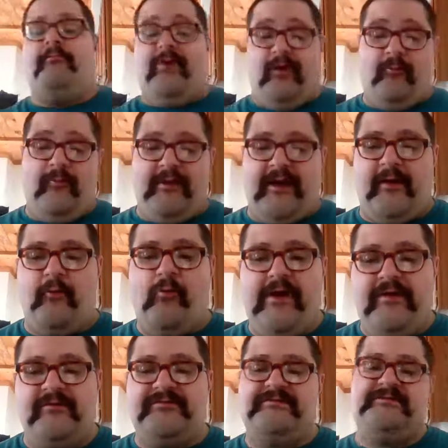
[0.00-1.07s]
But what I
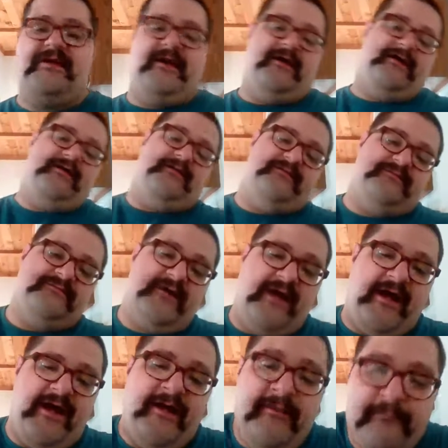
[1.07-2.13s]
will say is
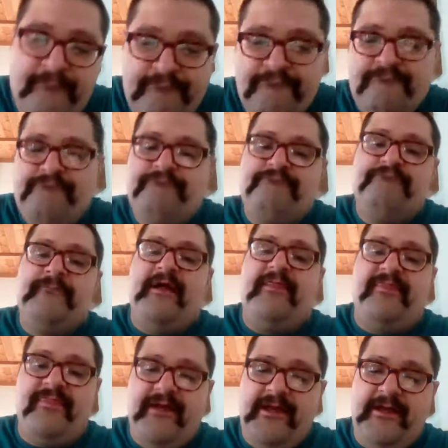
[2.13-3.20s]
that
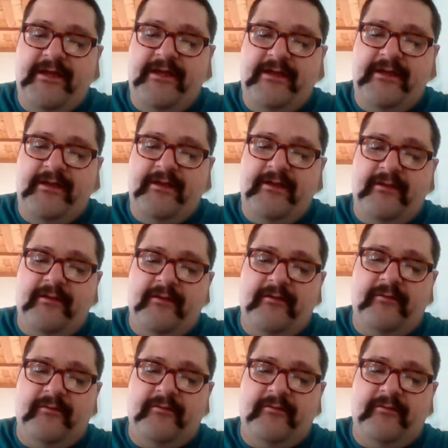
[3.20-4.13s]
the